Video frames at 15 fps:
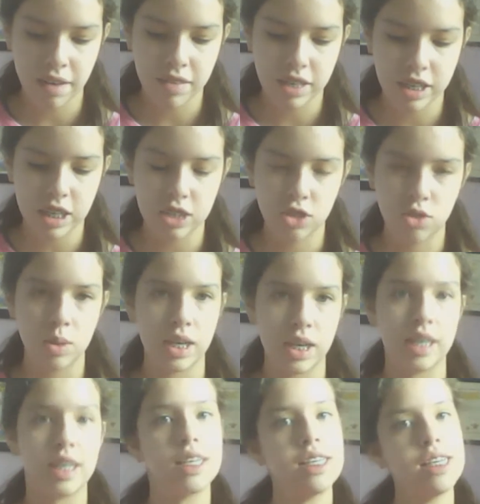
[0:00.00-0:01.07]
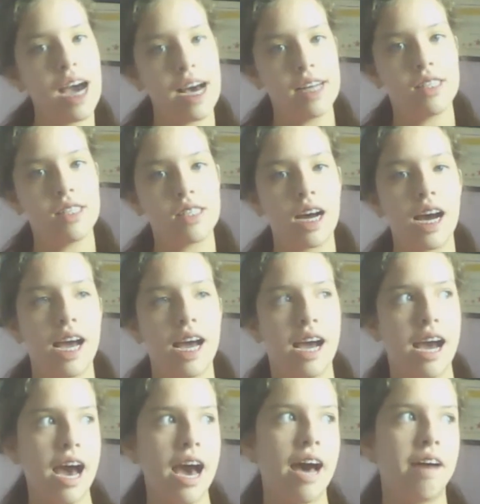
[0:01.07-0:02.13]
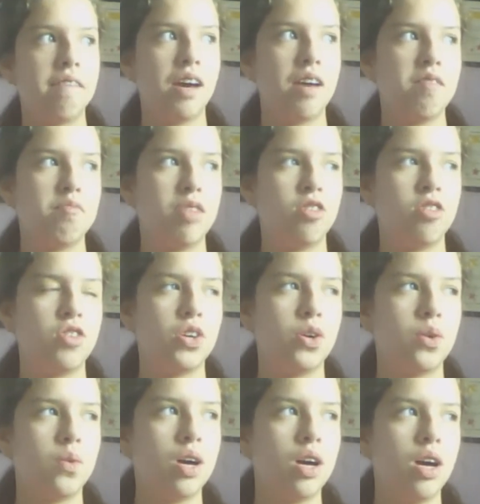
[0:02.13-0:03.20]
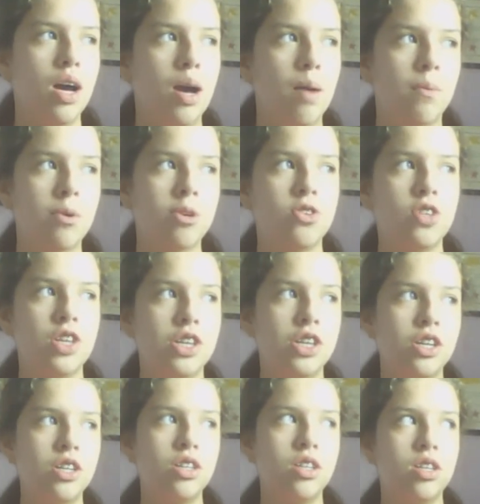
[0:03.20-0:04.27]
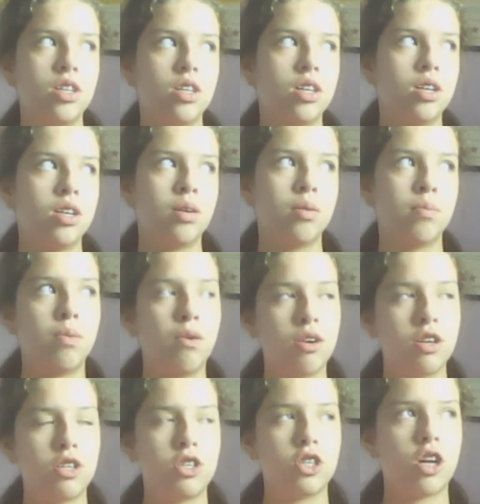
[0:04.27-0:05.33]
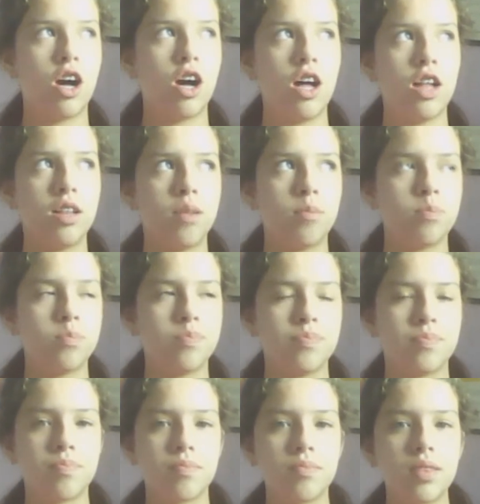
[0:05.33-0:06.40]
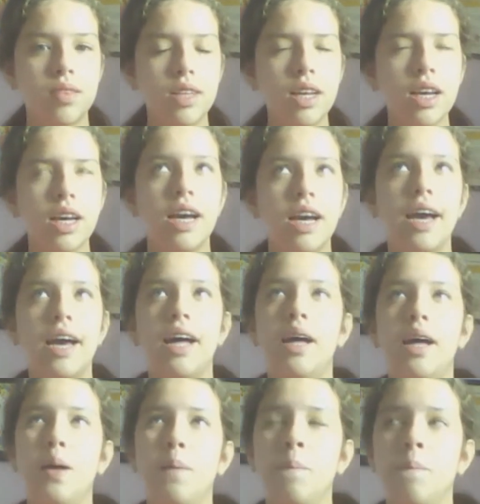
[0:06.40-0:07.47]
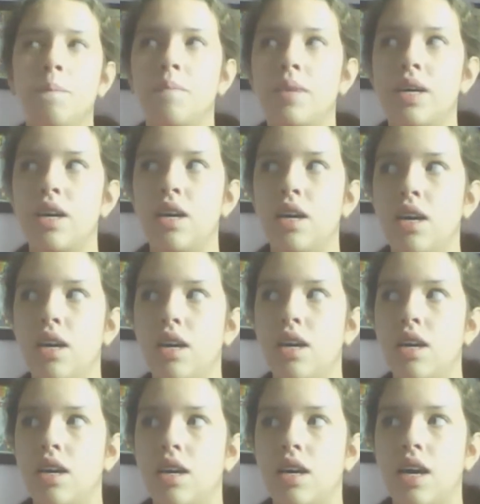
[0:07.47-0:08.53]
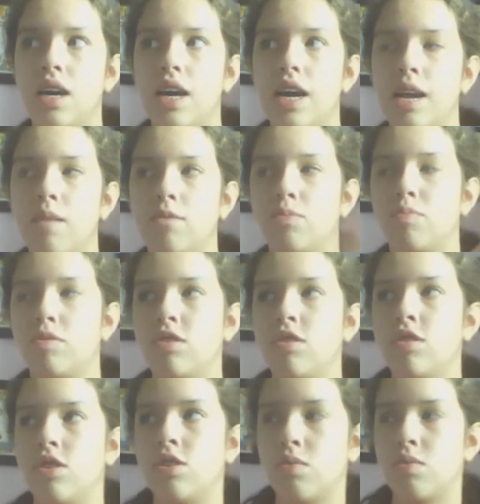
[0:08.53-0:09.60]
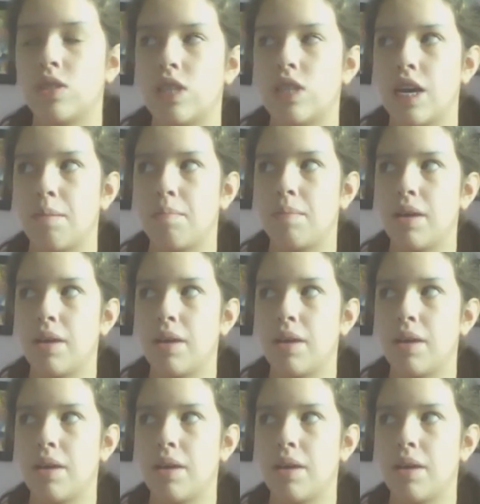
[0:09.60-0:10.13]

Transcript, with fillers: out of the country? Yes, I have. I've been to Brazil, Portugal, um, and I'm born in the USA.